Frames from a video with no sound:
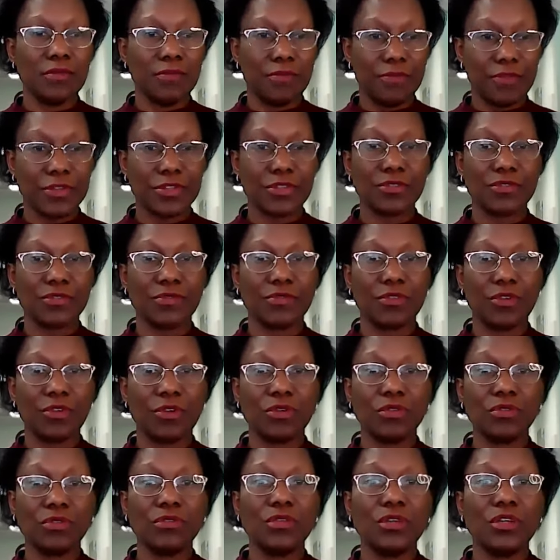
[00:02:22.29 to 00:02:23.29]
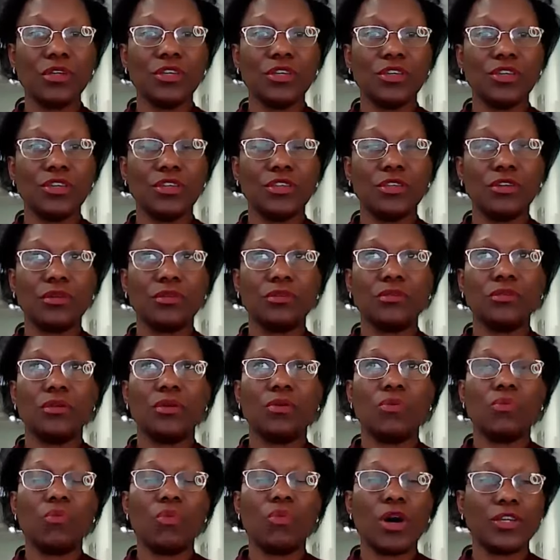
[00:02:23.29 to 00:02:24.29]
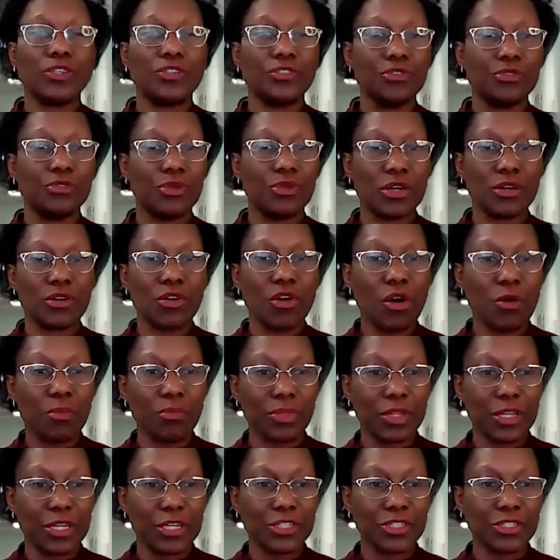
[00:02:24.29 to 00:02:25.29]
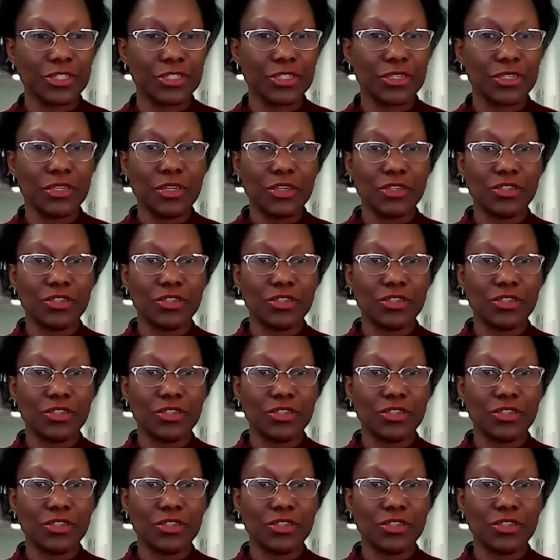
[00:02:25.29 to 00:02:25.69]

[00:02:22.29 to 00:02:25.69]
first of all, what you accomplished.